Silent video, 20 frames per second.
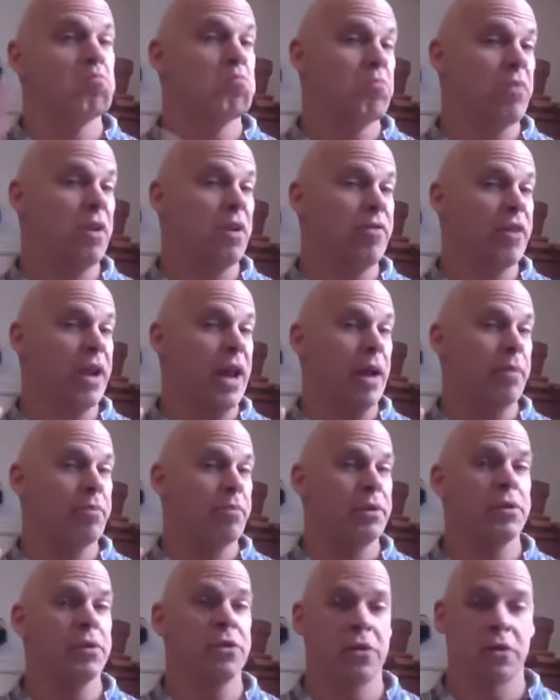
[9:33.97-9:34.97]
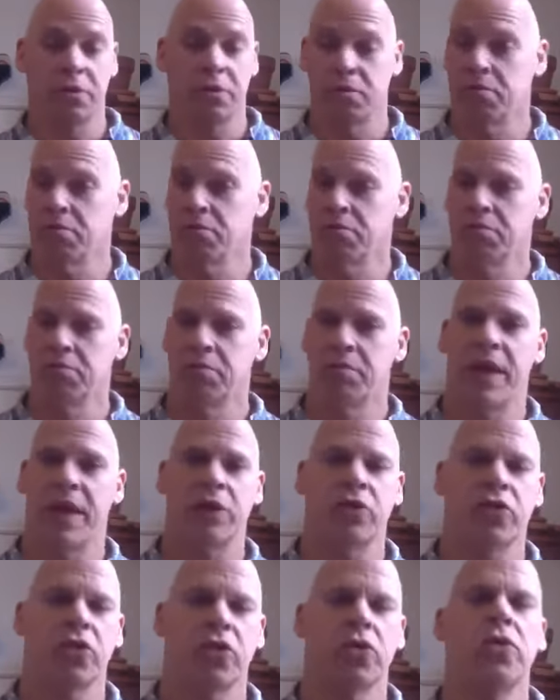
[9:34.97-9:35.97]
If it happens,
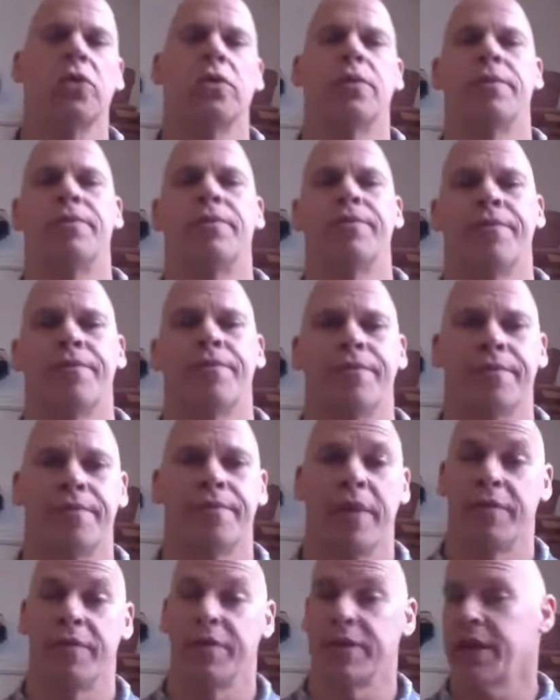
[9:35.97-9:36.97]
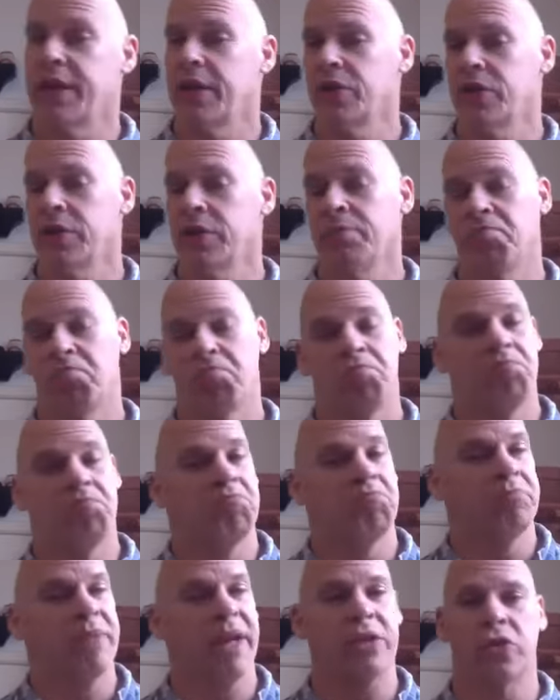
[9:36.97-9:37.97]
that's cool. If it doesn't,
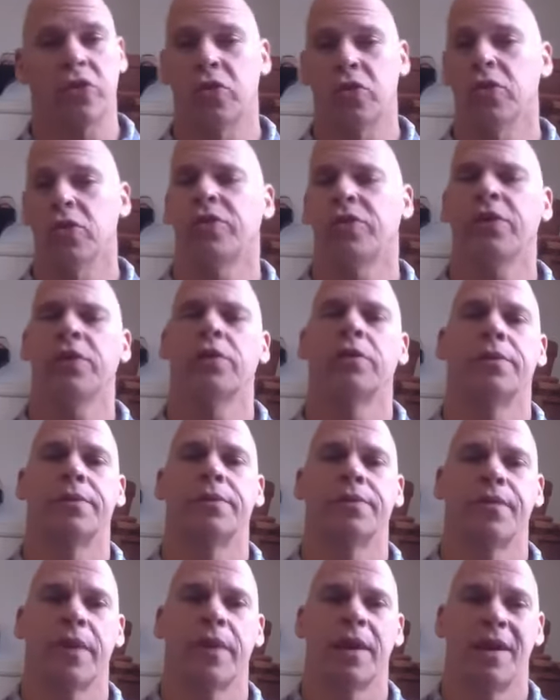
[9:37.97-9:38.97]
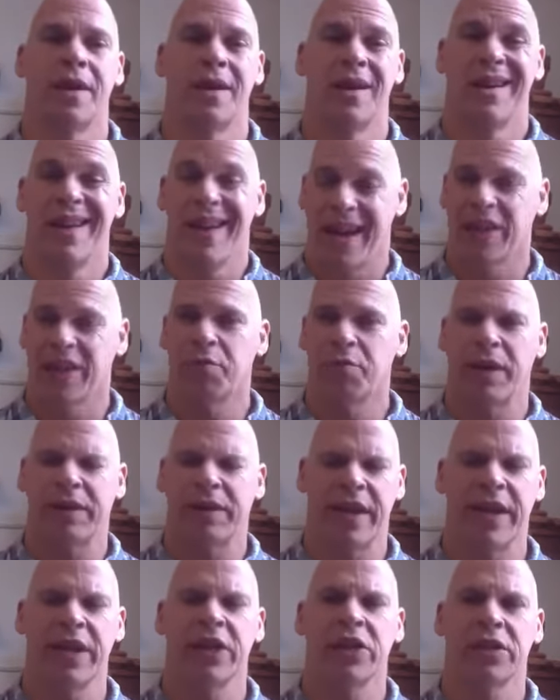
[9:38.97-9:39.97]
that's cool too.
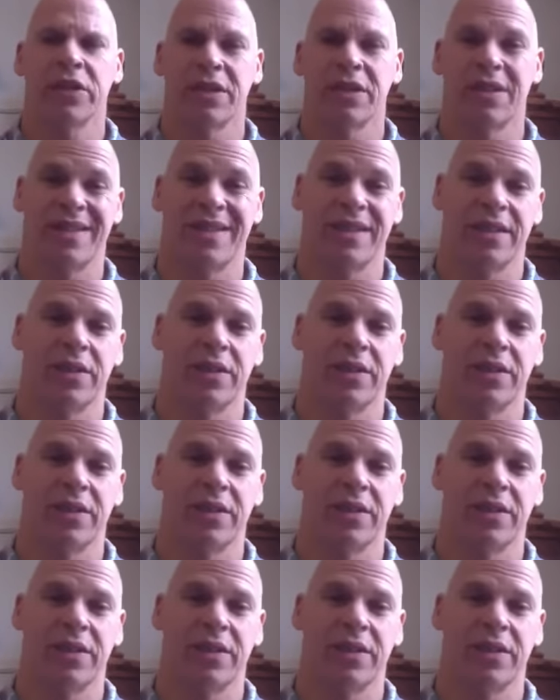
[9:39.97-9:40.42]
Expectation is